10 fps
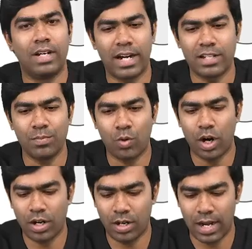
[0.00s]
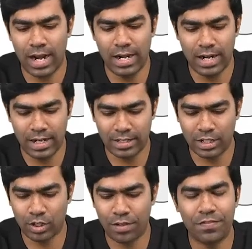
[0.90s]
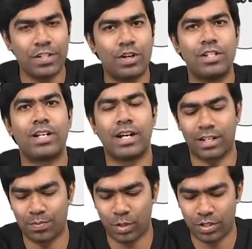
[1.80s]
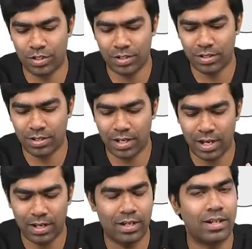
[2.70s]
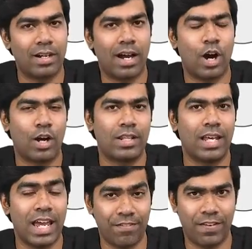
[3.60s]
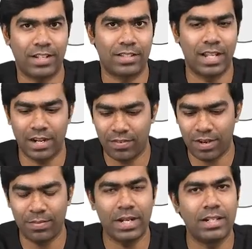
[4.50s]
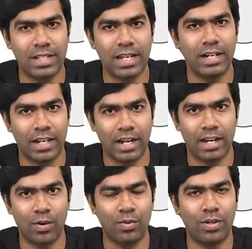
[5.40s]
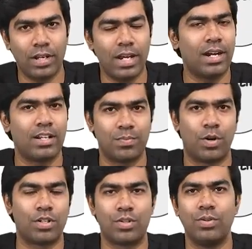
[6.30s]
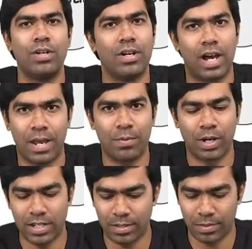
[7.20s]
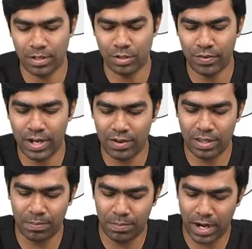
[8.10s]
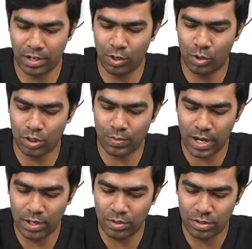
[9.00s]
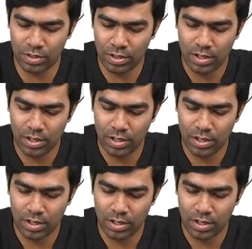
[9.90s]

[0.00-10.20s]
let us move on and discuss on the physiological response or the effects that we have been seeing till now in response to hypoglycemia. So whenever the blood glucose values